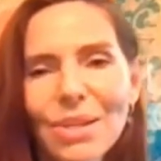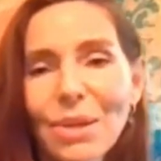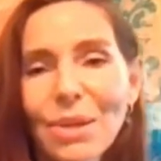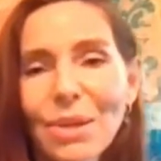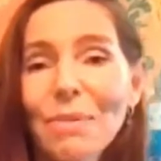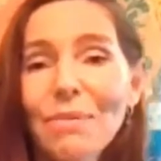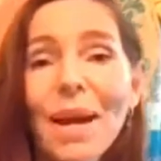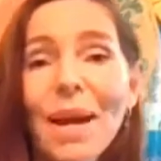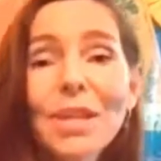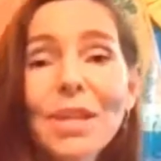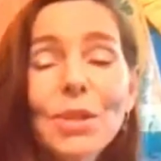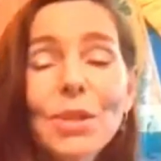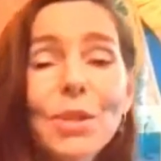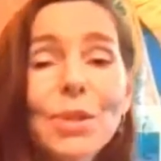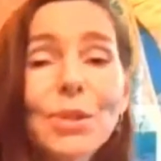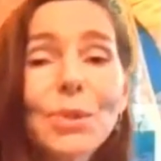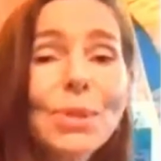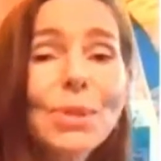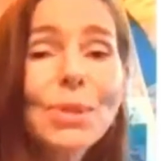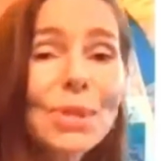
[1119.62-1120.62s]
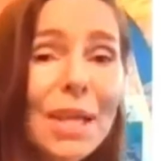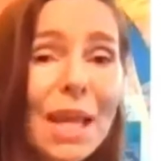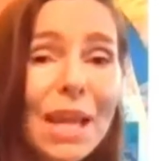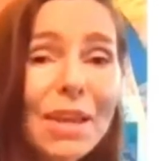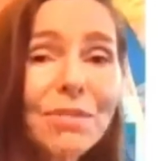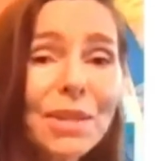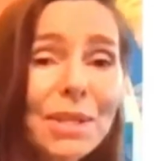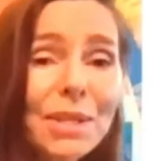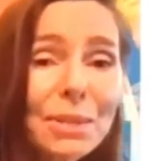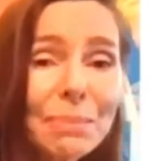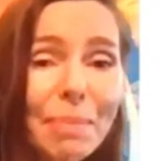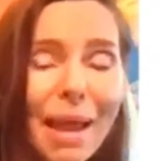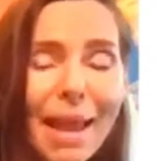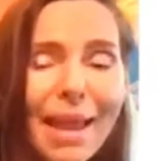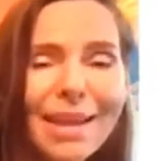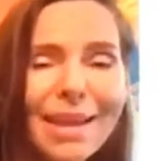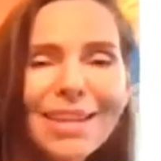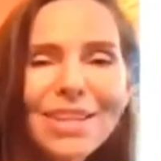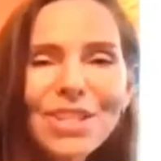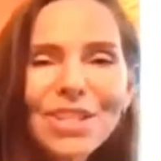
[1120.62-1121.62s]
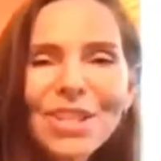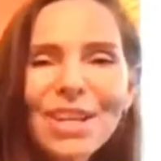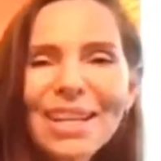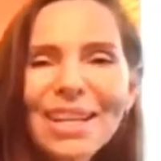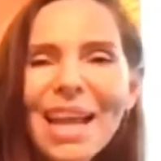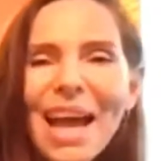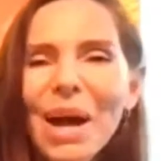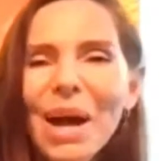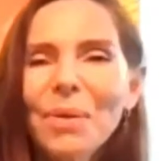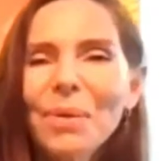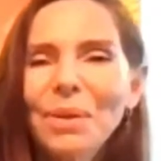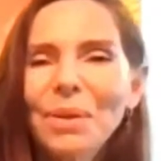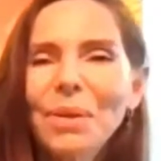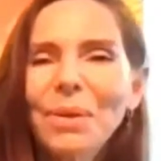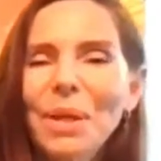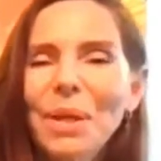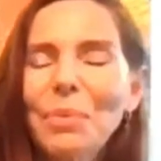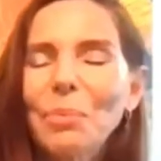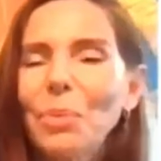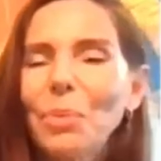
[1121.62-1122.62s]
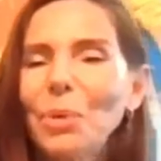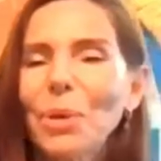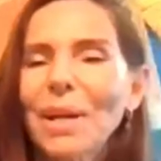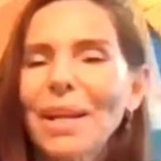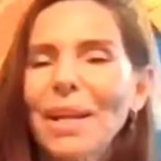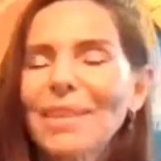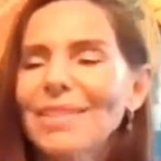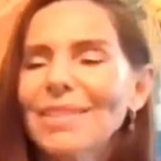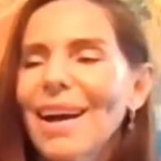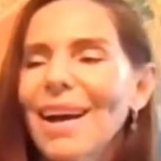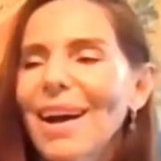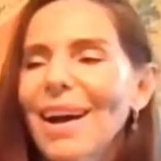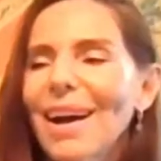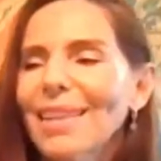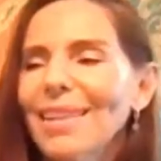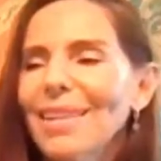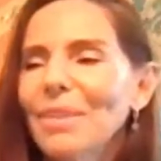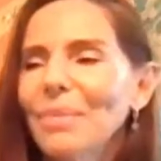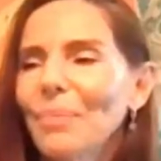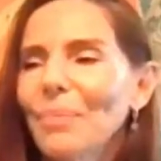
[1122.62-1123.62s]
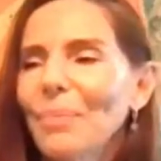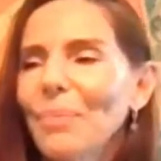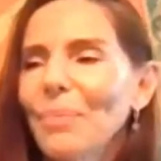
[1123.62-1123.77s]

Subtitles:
So I invite you to save this page now, and you can put it aside.